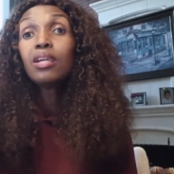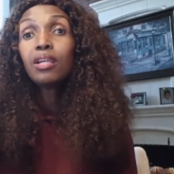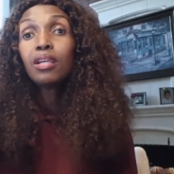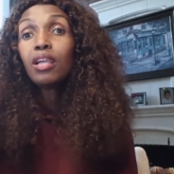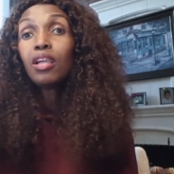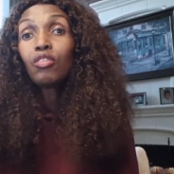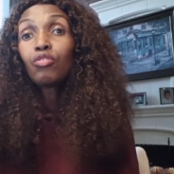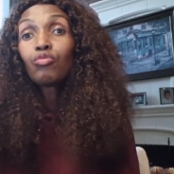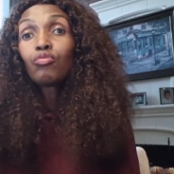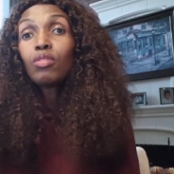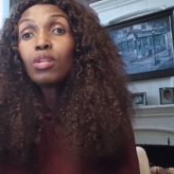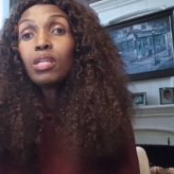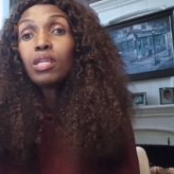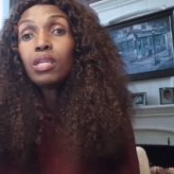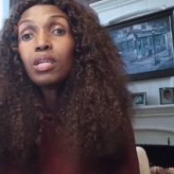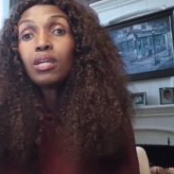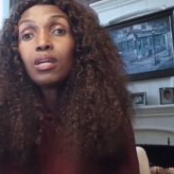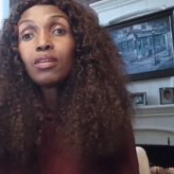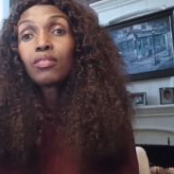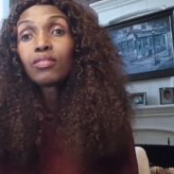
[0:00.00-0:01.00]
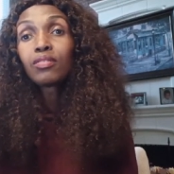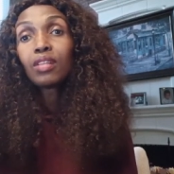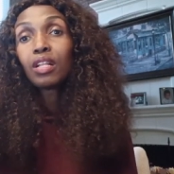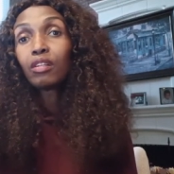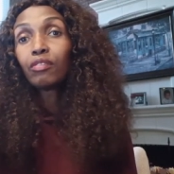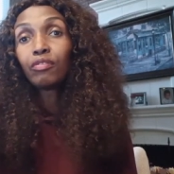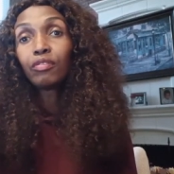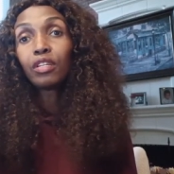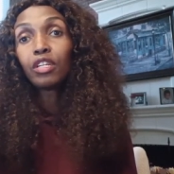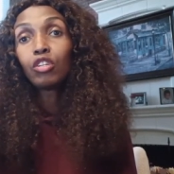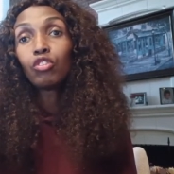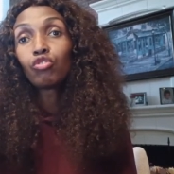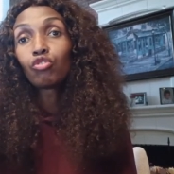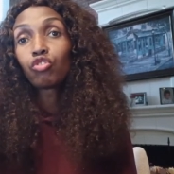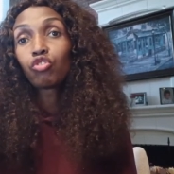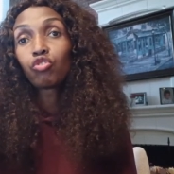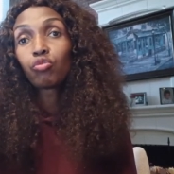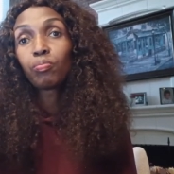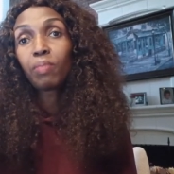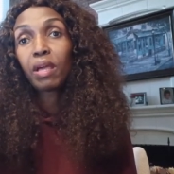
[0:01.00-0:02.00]
It's really a self
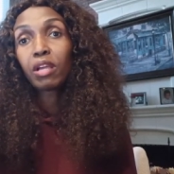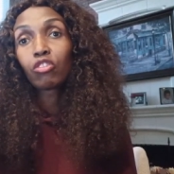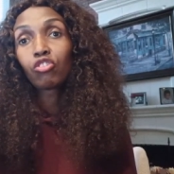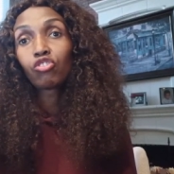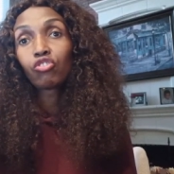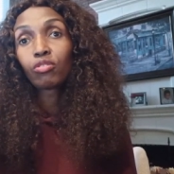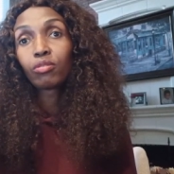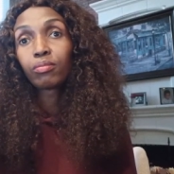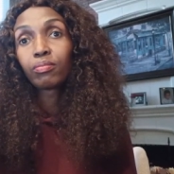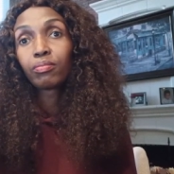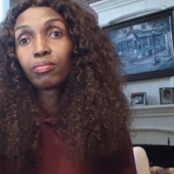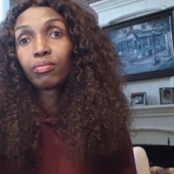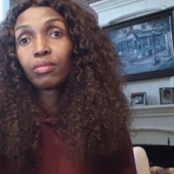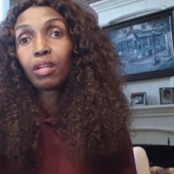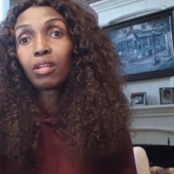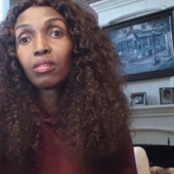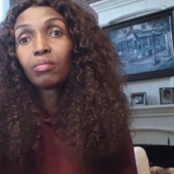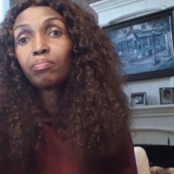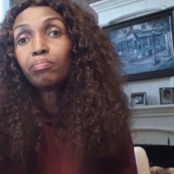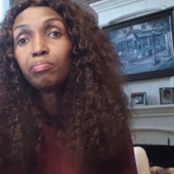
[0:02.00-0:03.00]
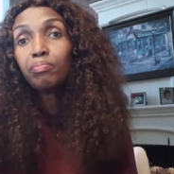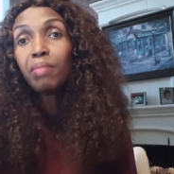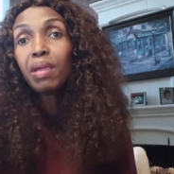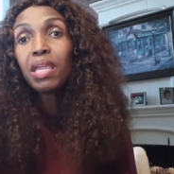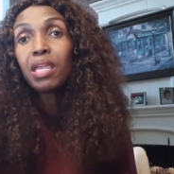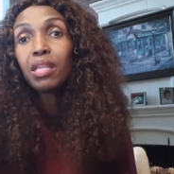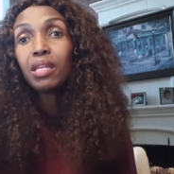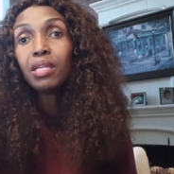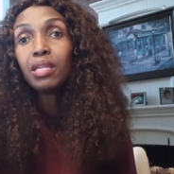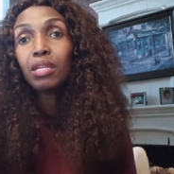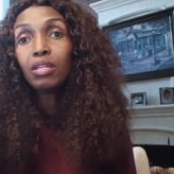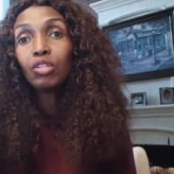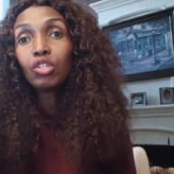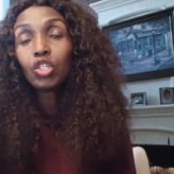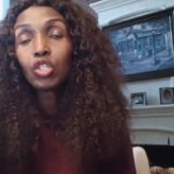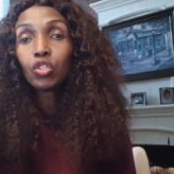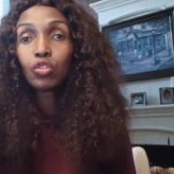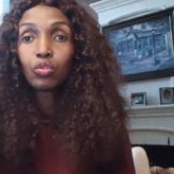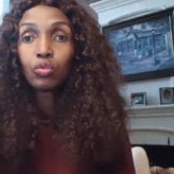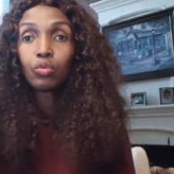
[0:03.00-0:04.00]
introspection that may lead
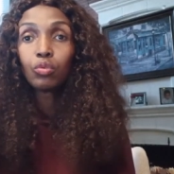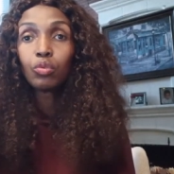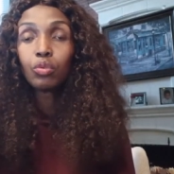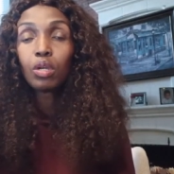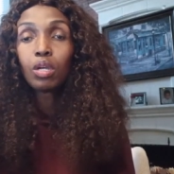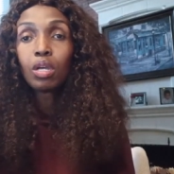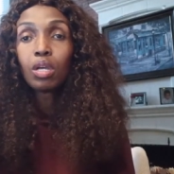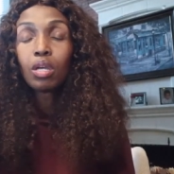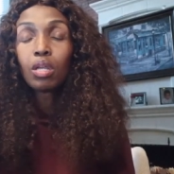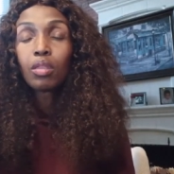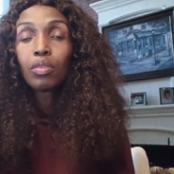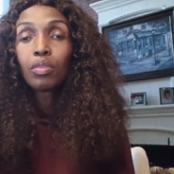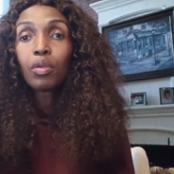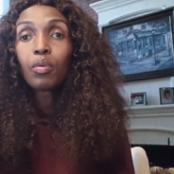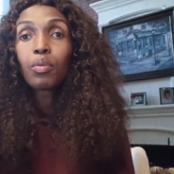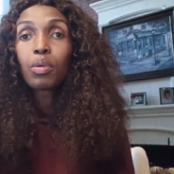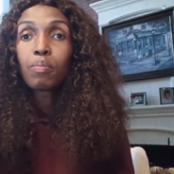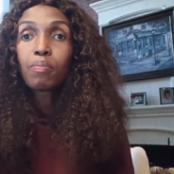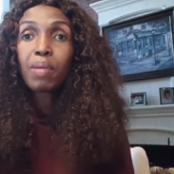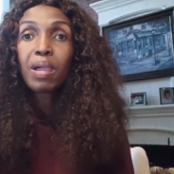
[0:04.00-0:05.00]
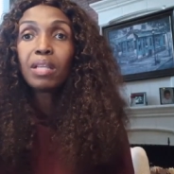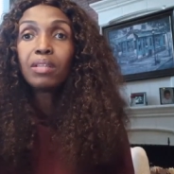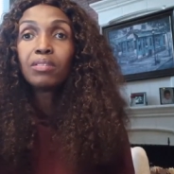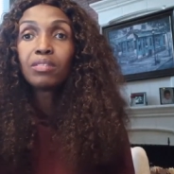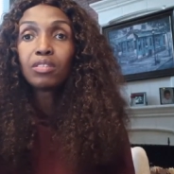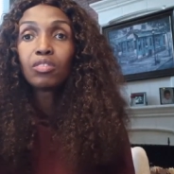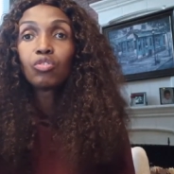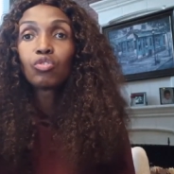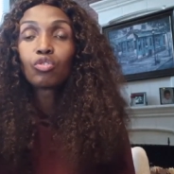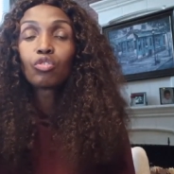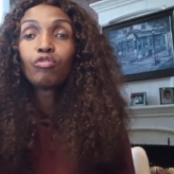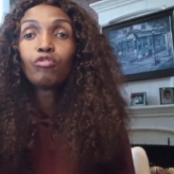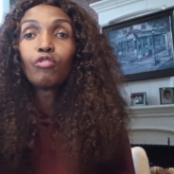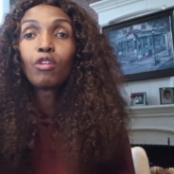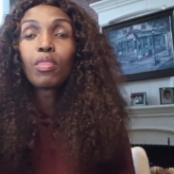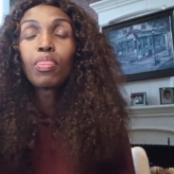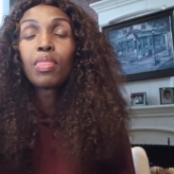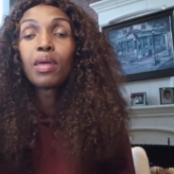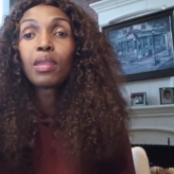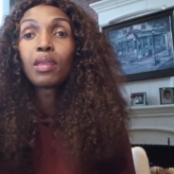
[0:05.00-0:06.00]
to the repentance of
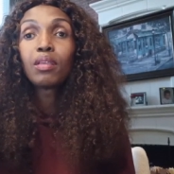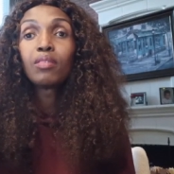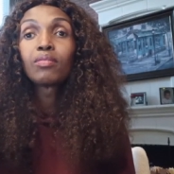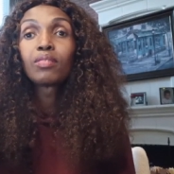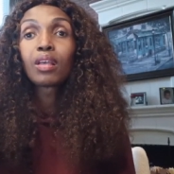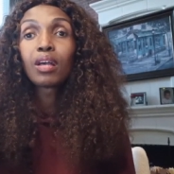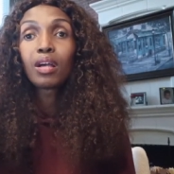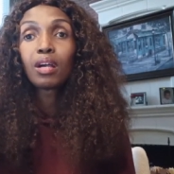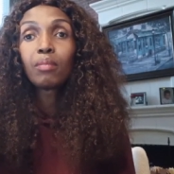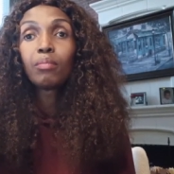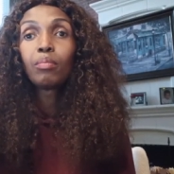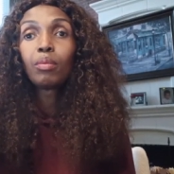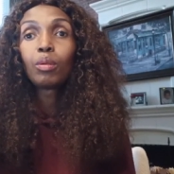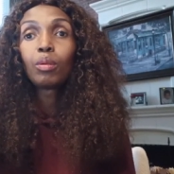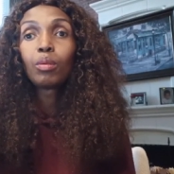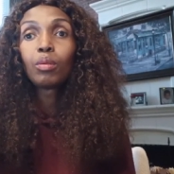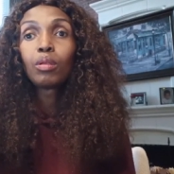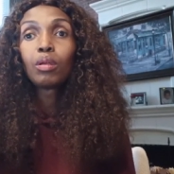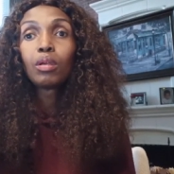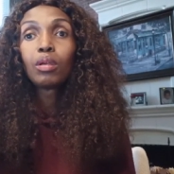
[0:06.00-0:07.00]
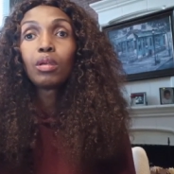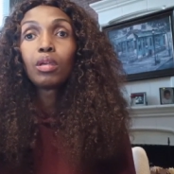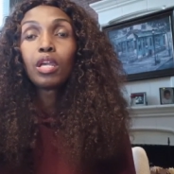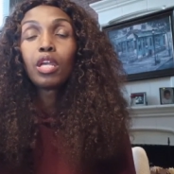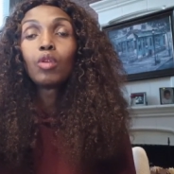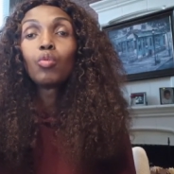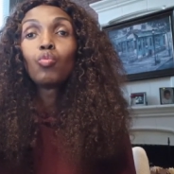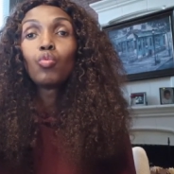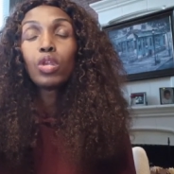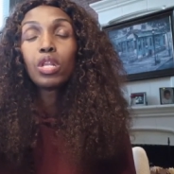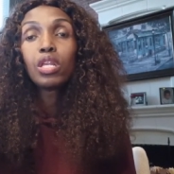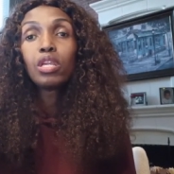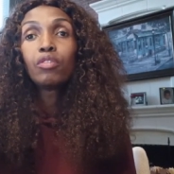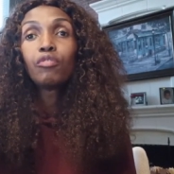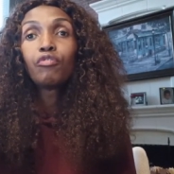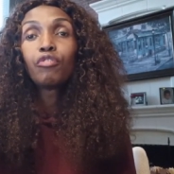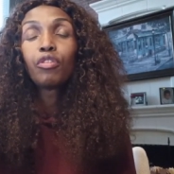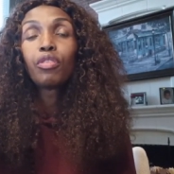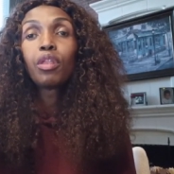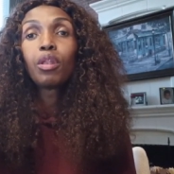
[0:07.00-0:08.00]
one that is humble and willing
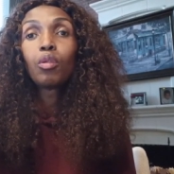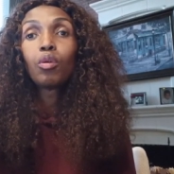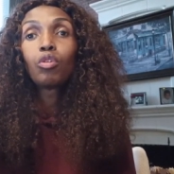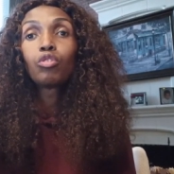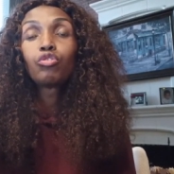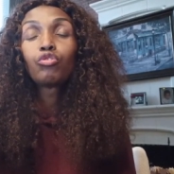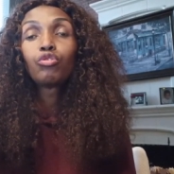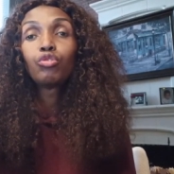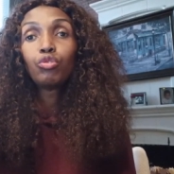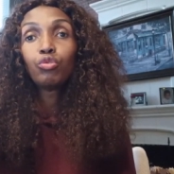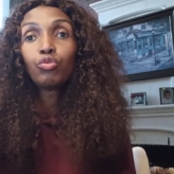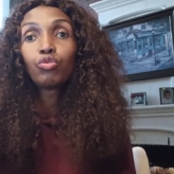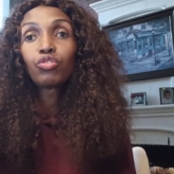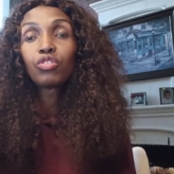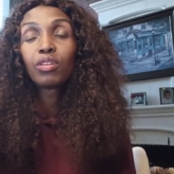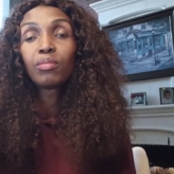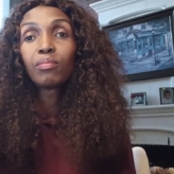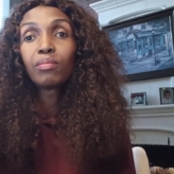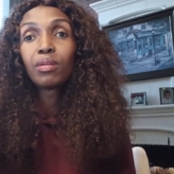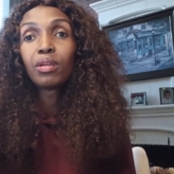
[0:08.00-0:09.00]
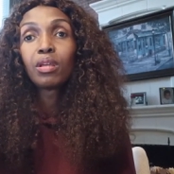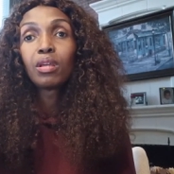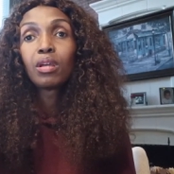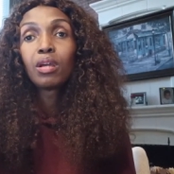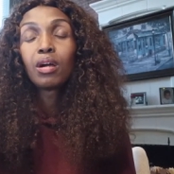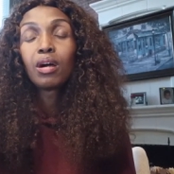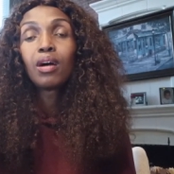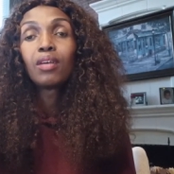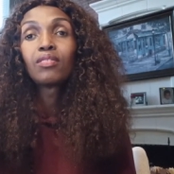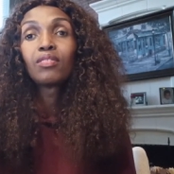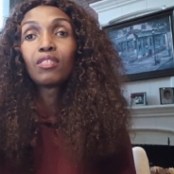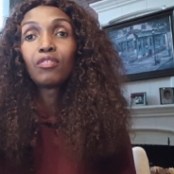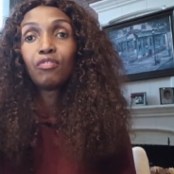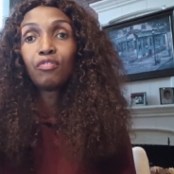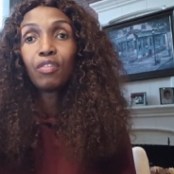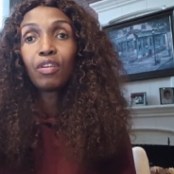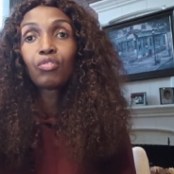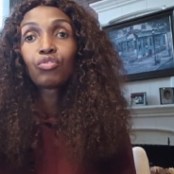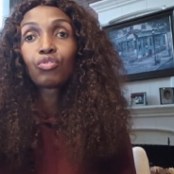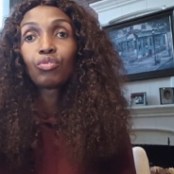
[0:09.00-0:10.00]
for the Lord to use them as a
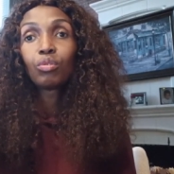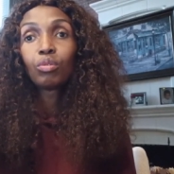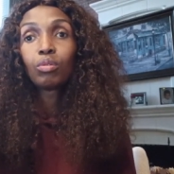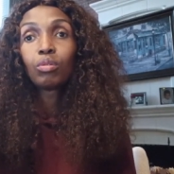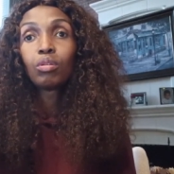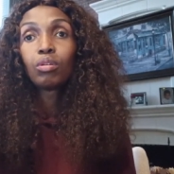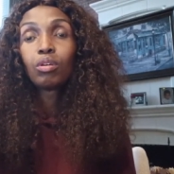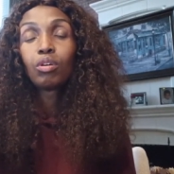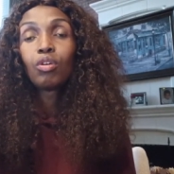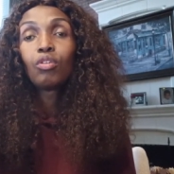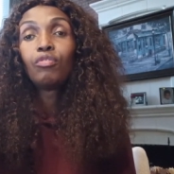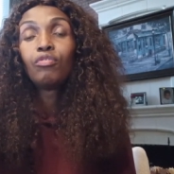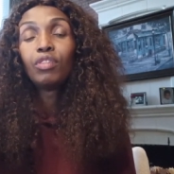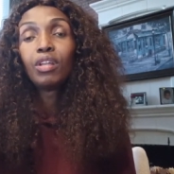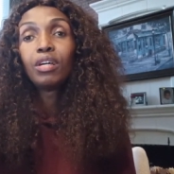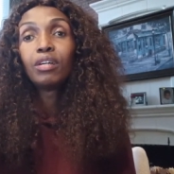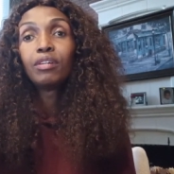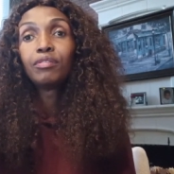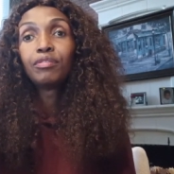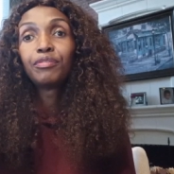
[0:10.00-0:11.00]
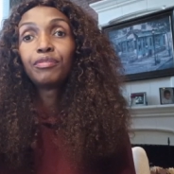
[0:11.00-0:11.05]
vessel of love.